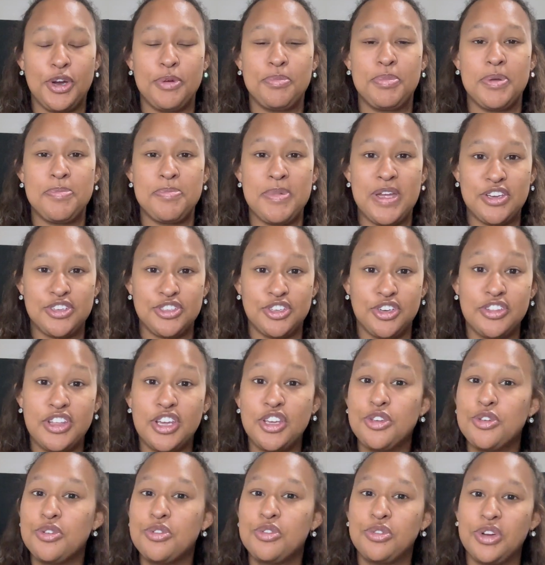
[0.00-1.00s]
but make sure that
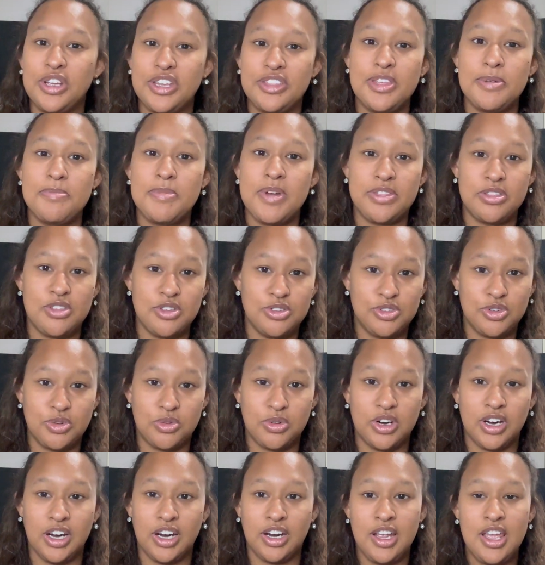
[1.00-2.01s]
you greet them at the
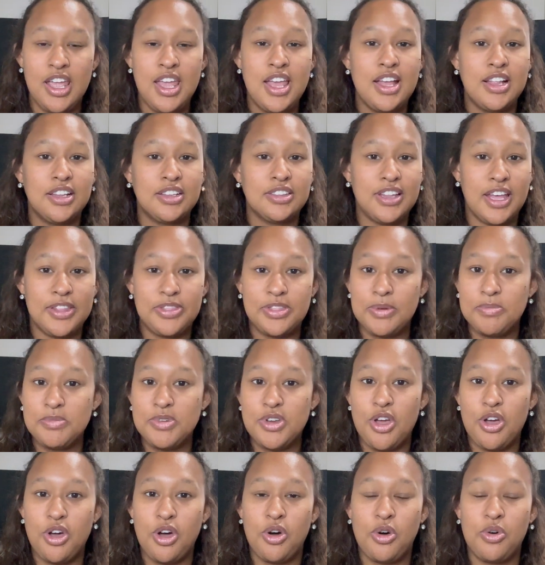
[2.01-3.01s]
door. Let them
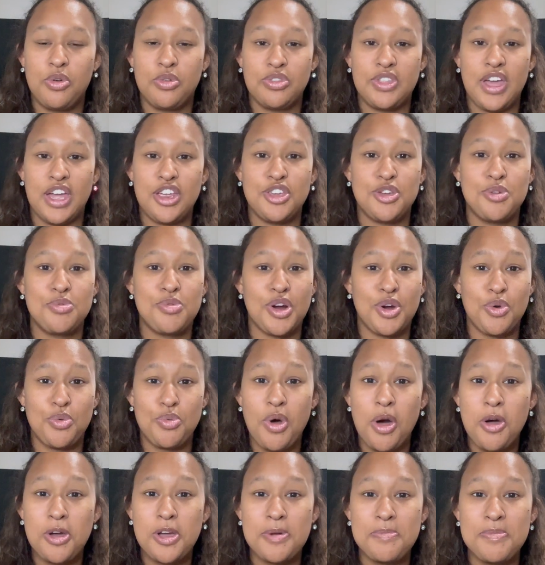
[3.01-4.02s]
know that you are
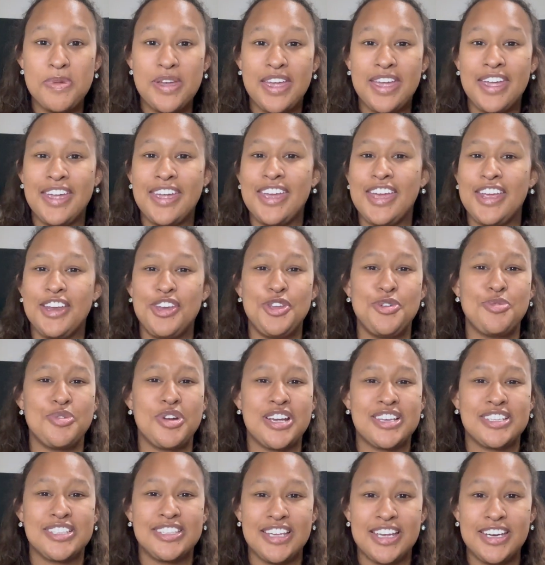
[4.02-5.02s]
welcoming and you are
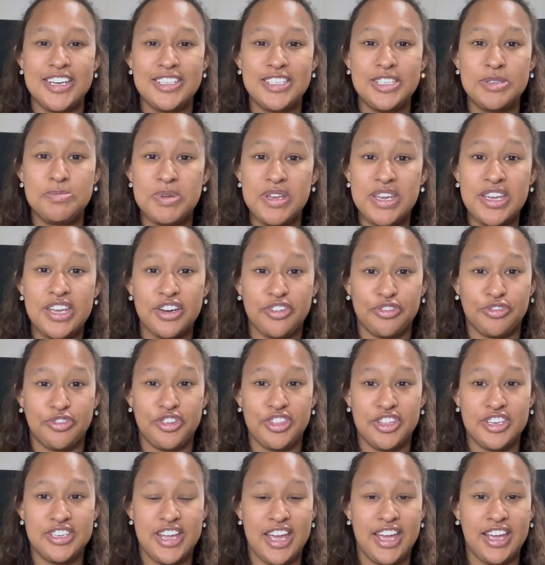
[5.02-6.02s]
excited to be here for
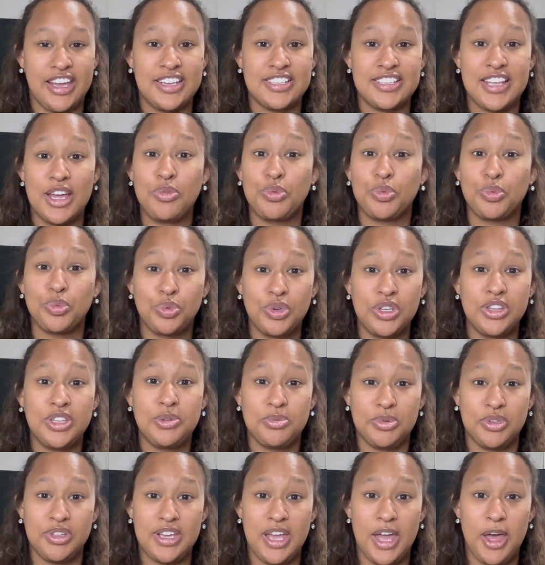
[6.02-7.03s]
the day, because that really,
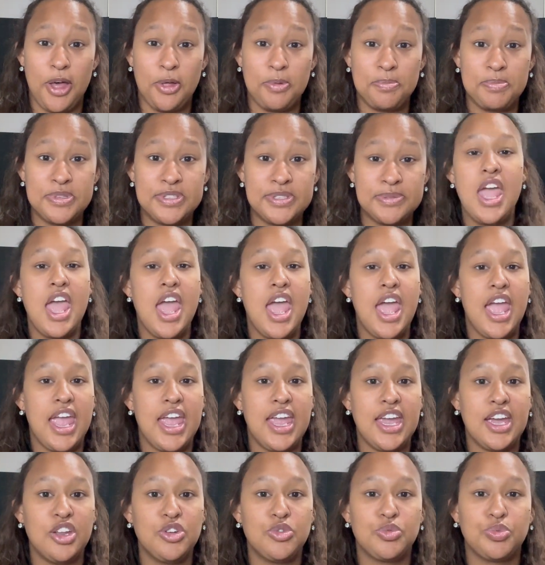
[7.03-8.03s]
really helps.
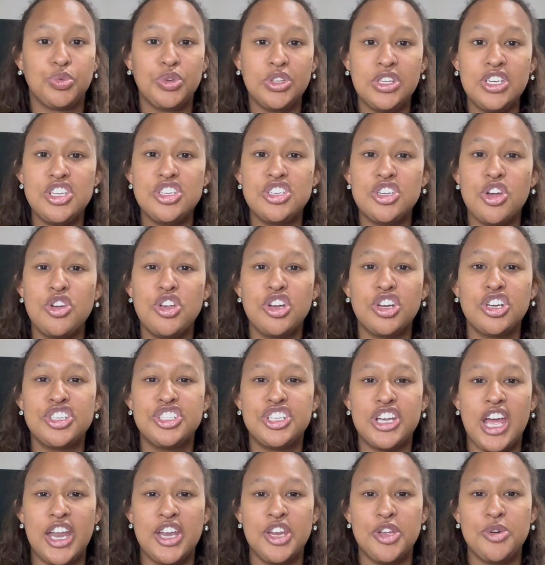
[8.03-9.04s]
And really show your
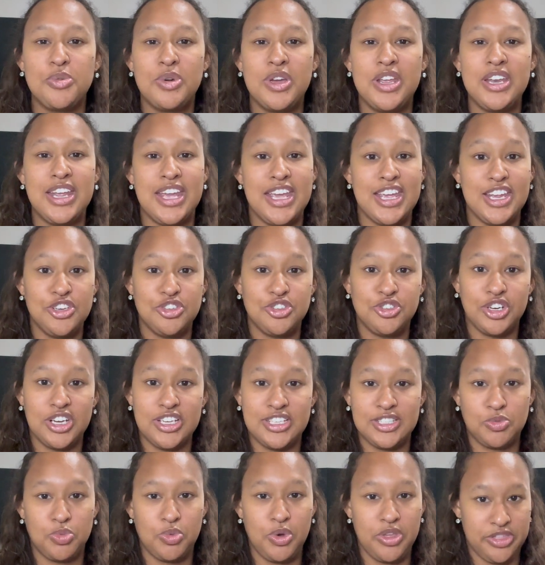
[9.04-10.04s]
genuine
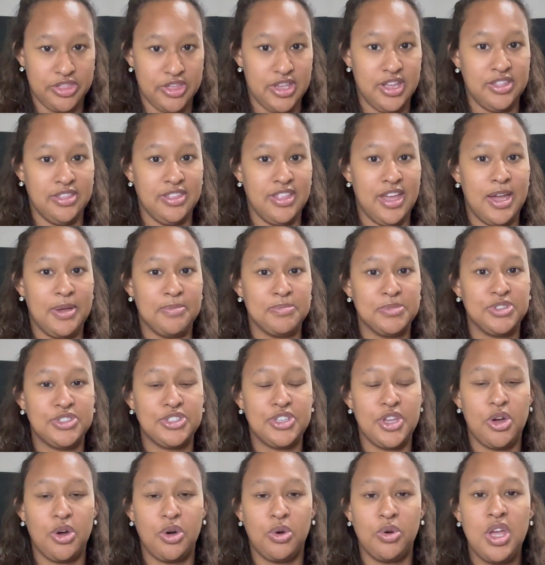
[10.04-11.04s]
interest within them.
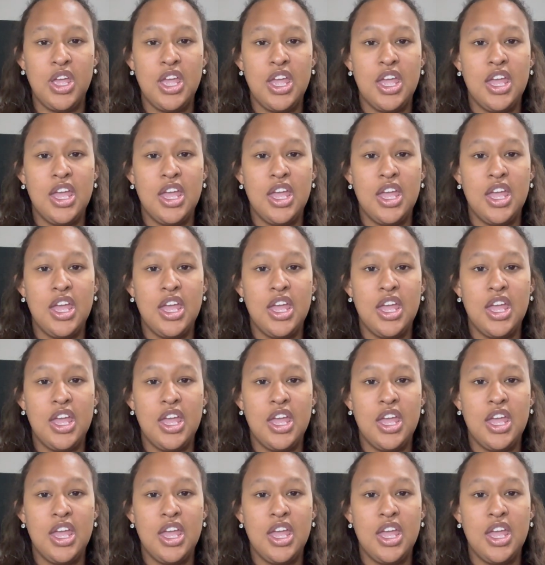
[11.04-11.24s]
So